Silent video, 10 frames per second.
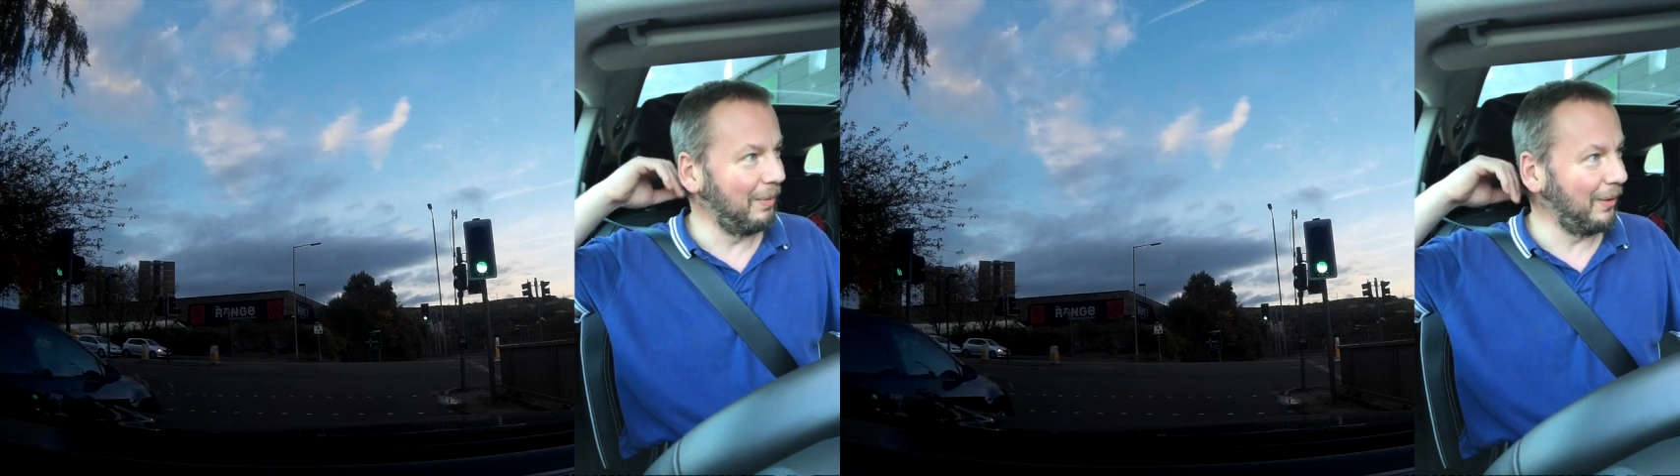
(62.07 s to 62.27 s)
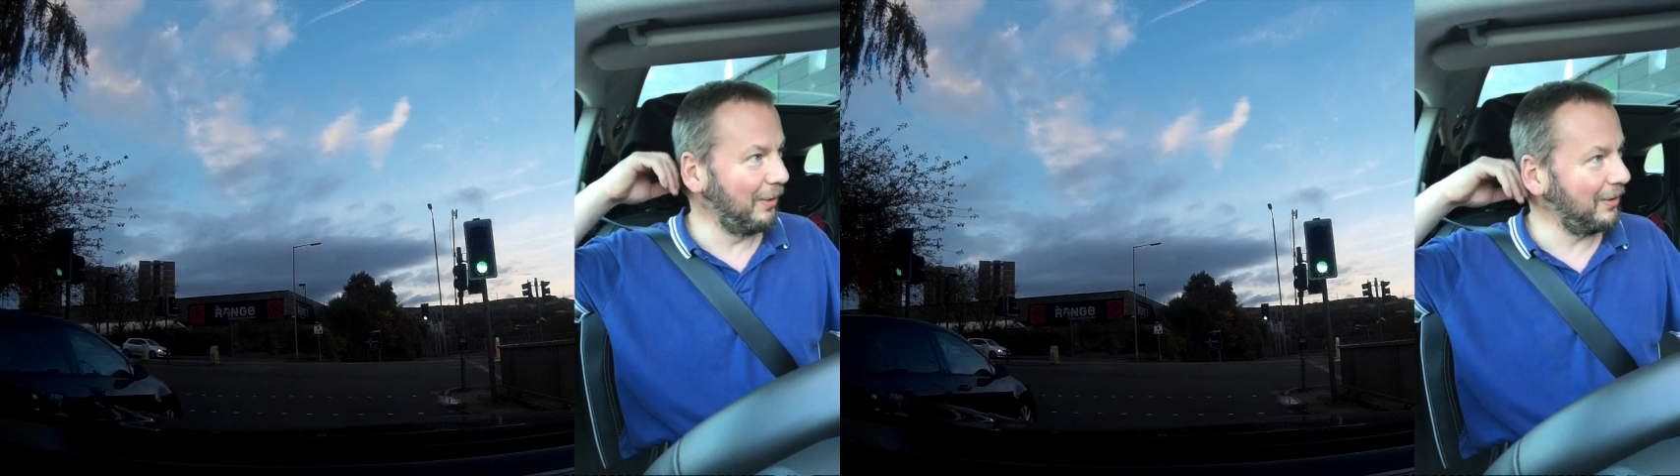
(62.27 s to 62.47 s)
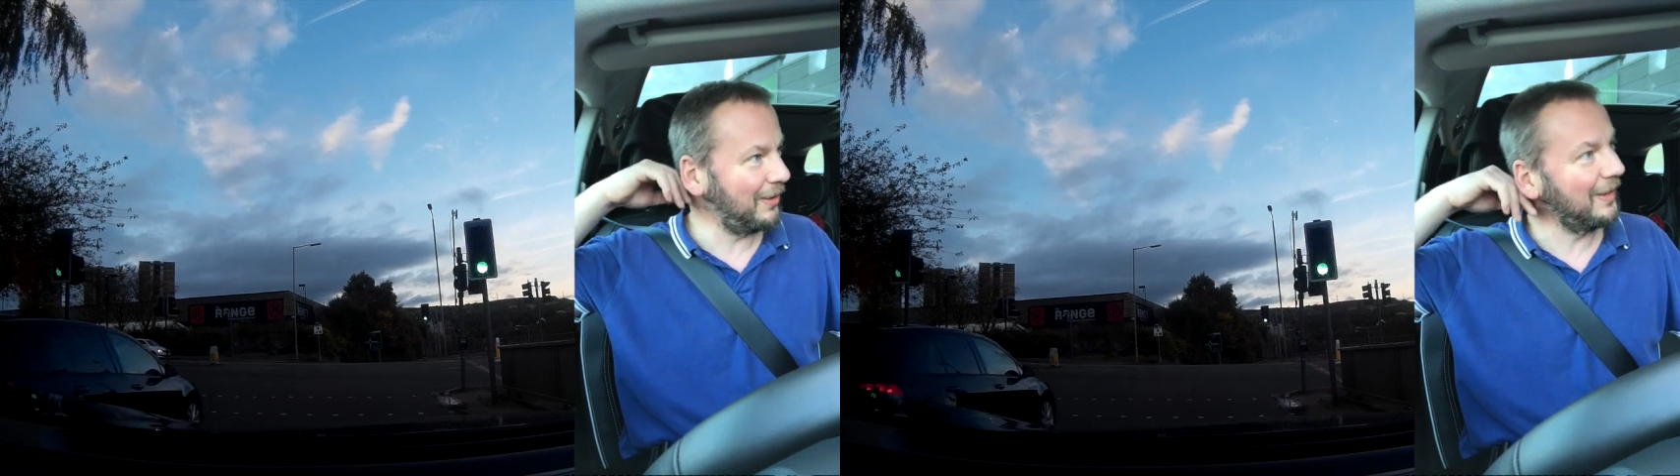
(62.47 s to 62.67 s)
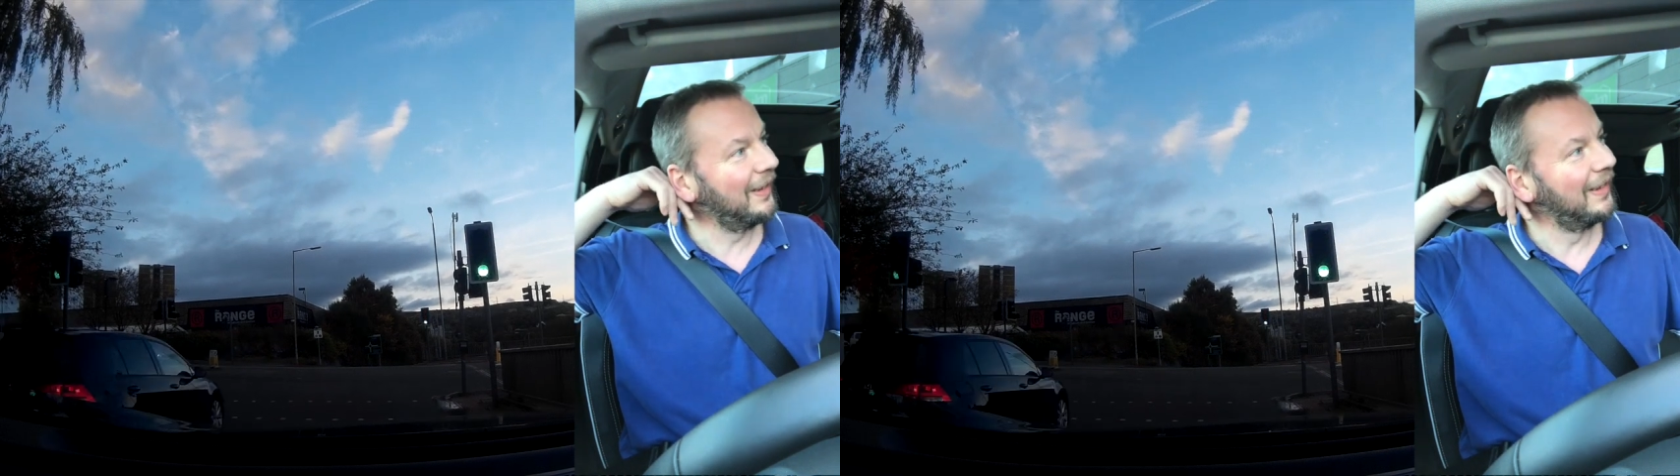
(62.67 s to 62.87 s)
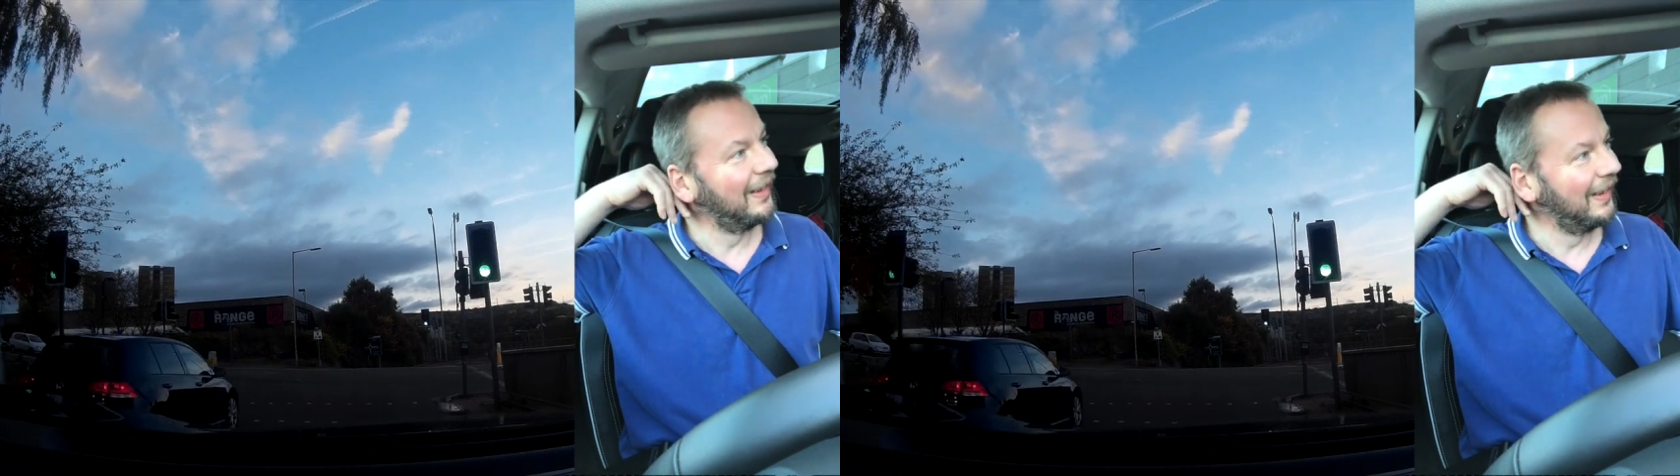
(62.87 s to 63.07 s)
portion.
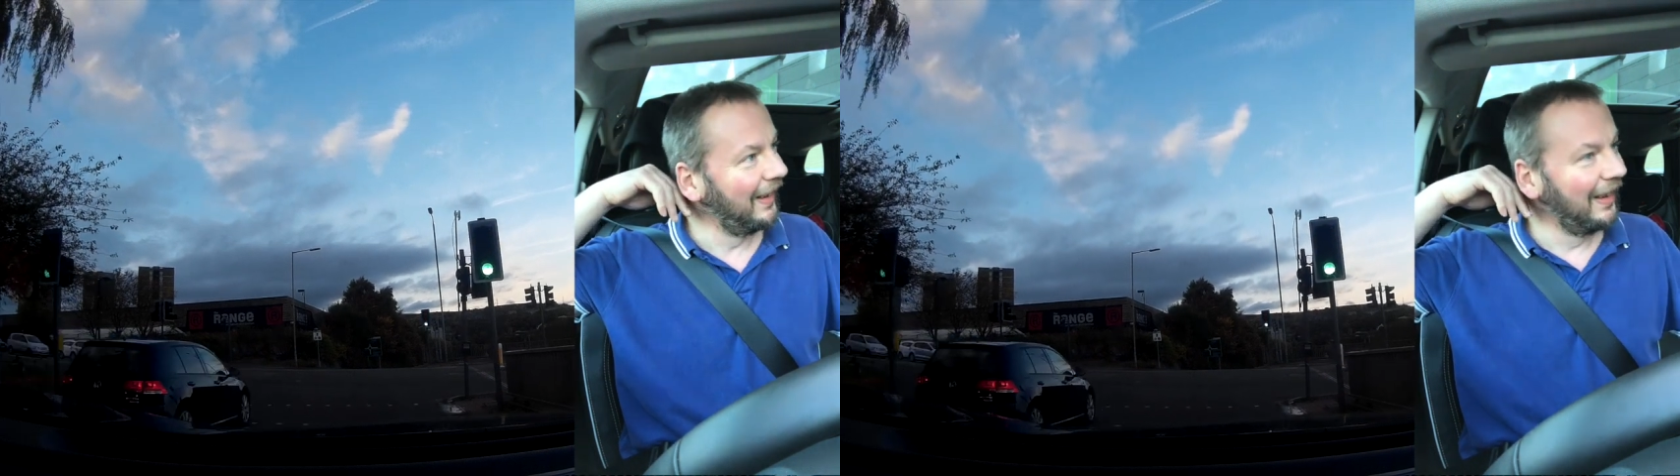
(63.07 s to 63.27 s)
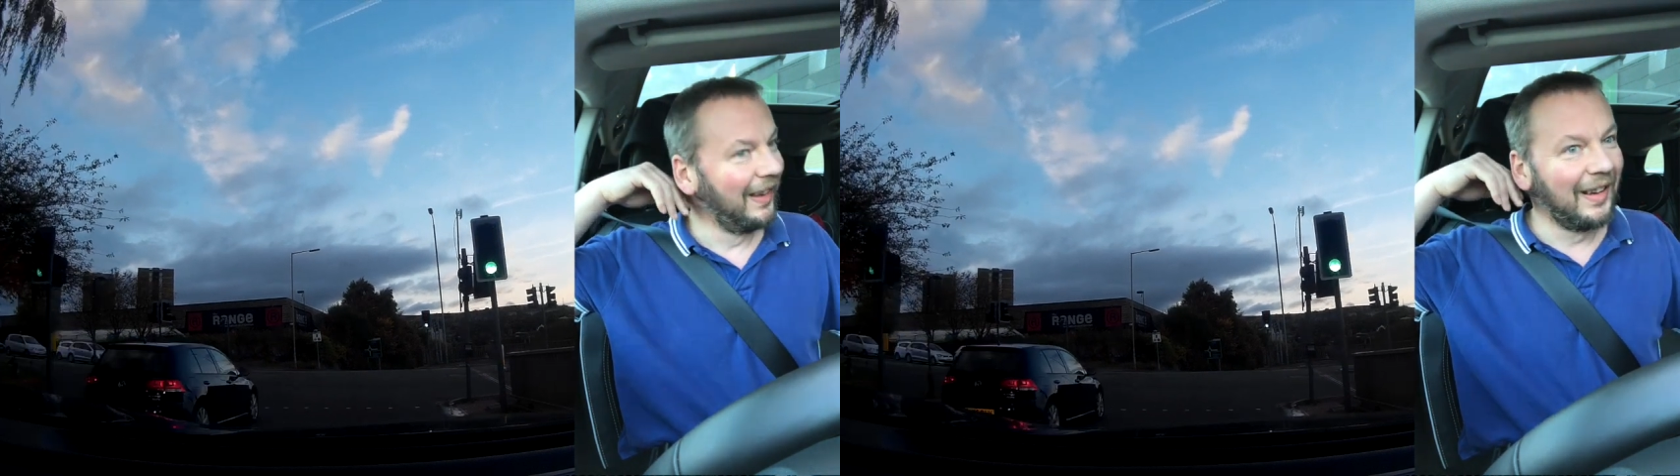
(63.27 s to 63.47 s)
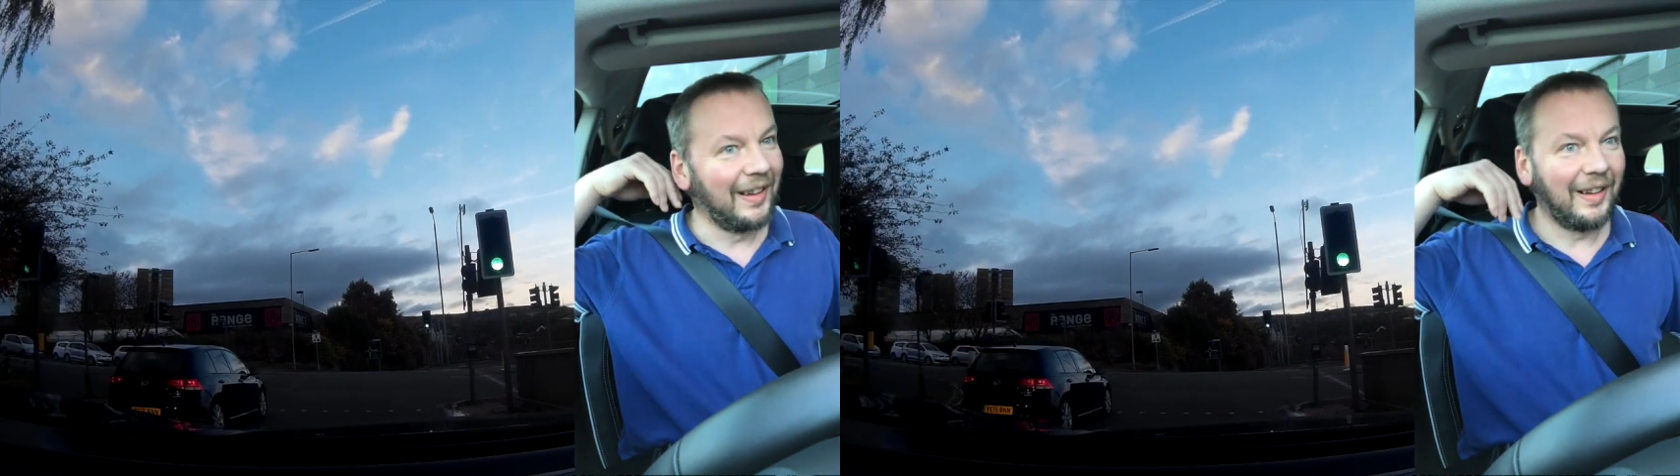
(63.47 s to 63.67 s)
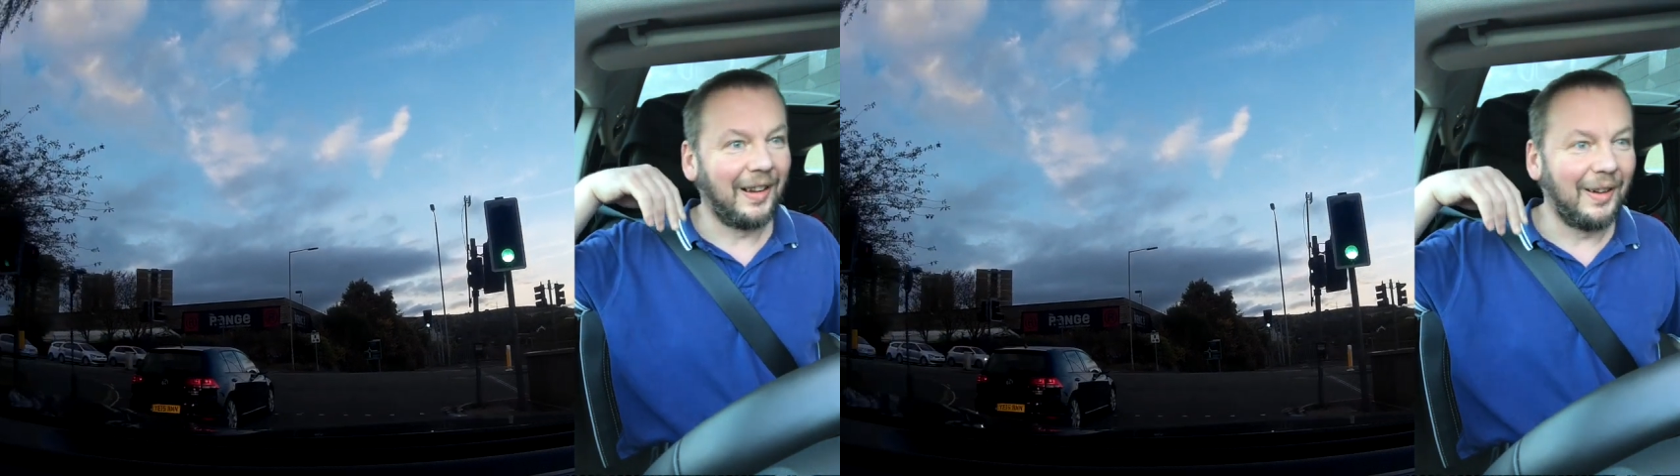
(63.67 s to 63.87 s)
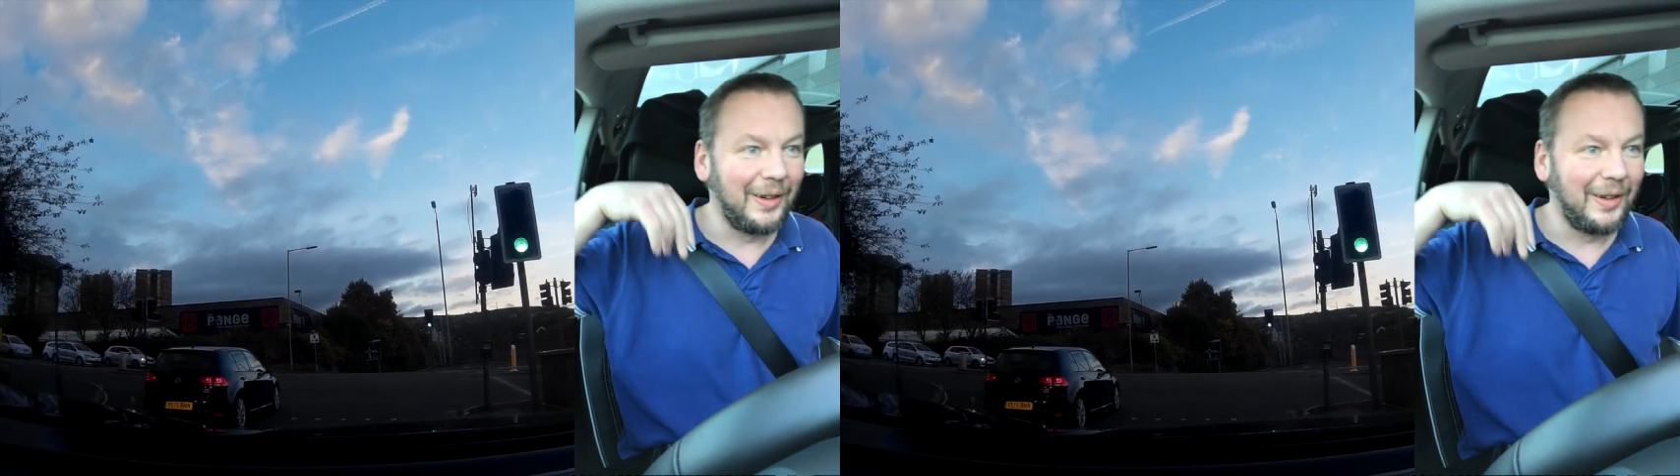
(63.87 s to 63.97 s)
That'll